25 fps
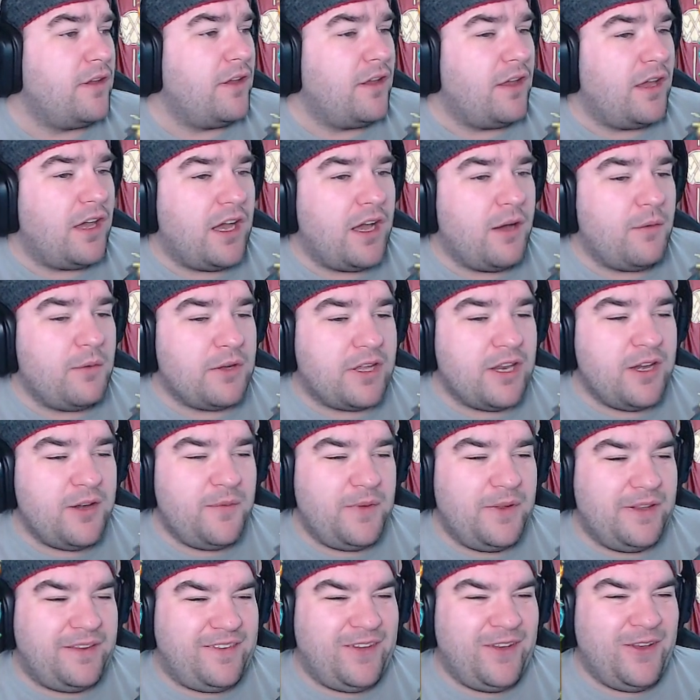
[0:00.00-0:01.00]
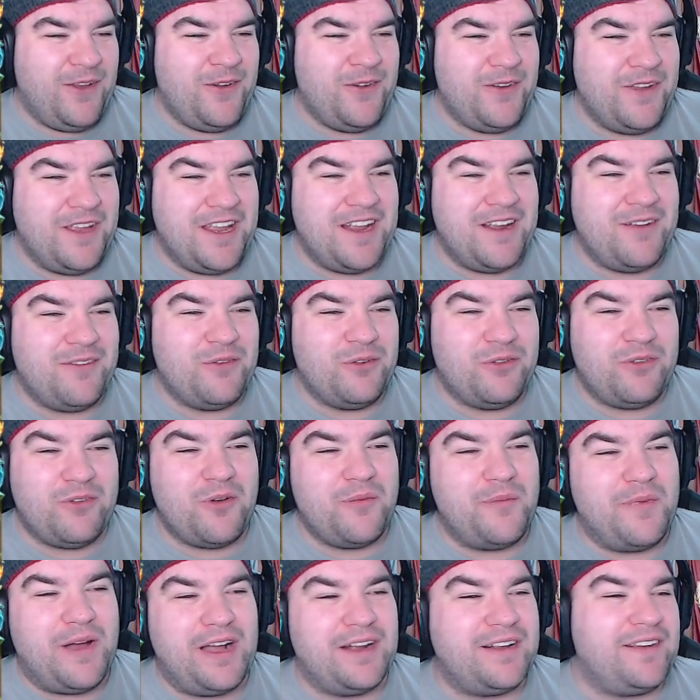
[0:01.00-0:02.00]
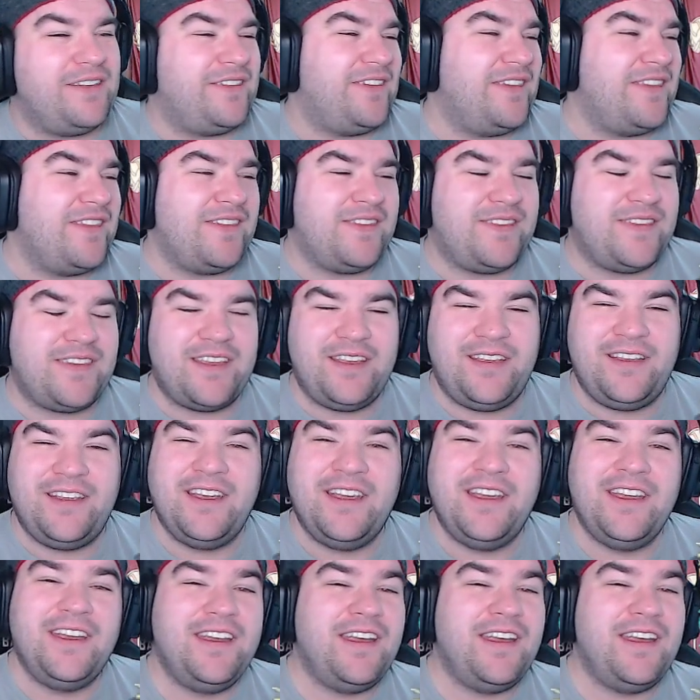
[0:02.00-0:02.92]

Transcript: We're going to be we'll do a Marcus of the Sea.